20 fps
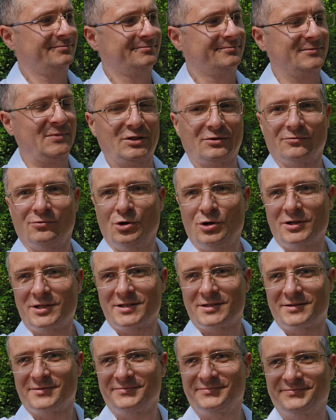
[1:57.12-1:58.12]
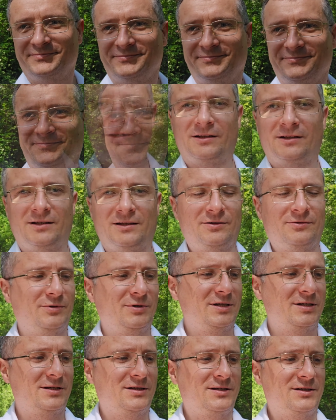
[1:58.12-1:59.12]
It works. Currently
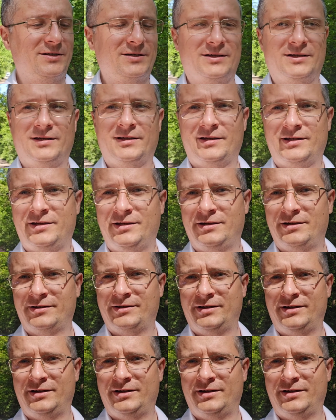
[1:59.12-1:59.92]
we hear